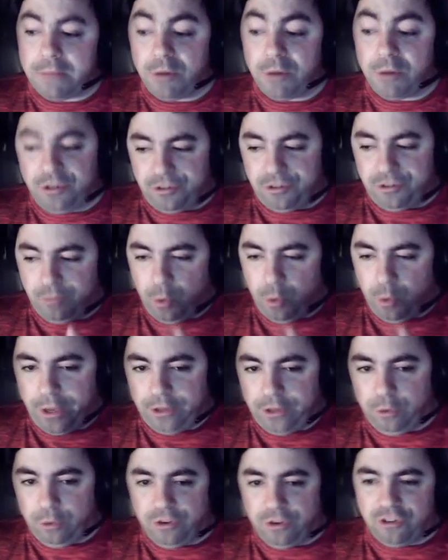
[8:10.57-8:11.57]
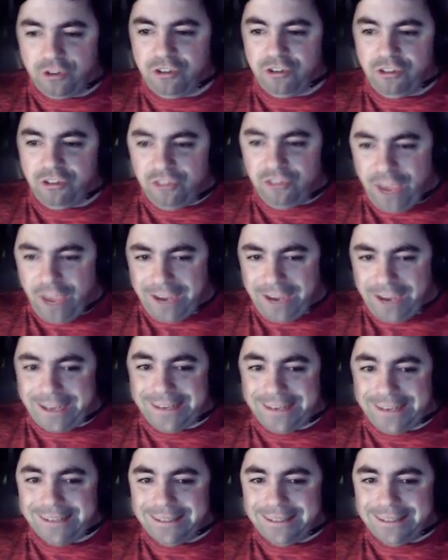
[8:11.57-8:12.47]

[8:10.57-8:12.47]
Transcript: which we'll get to in just a second.